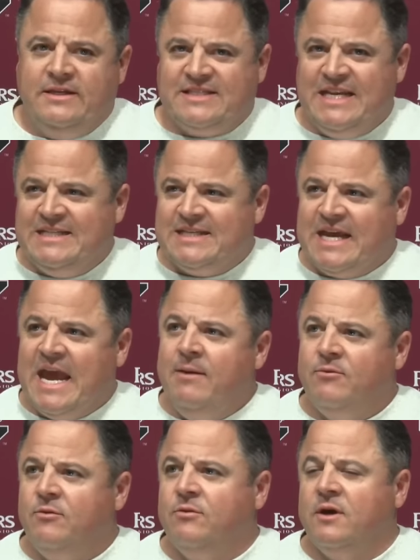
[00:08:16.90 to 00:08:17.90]
sees the
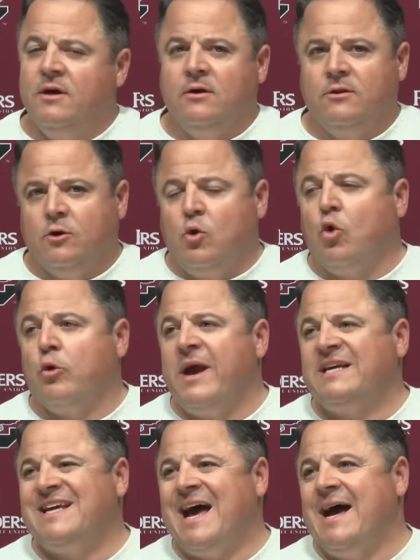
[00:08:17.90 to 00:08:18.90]
game through the
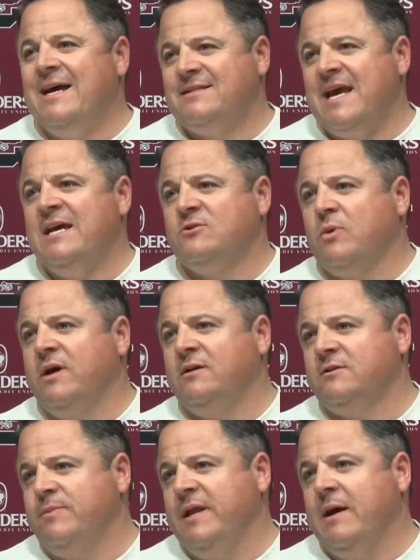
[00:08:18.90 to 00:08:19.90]
quarterback's eyes as
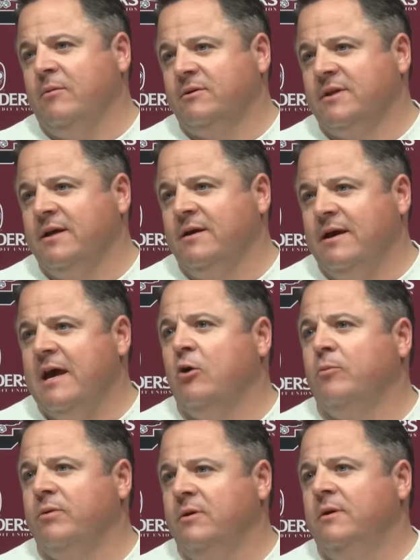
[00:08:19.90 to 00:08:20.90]
well as being able to
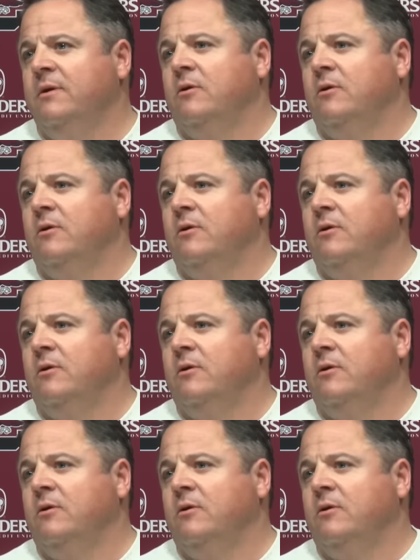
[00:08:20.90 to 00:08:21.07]
help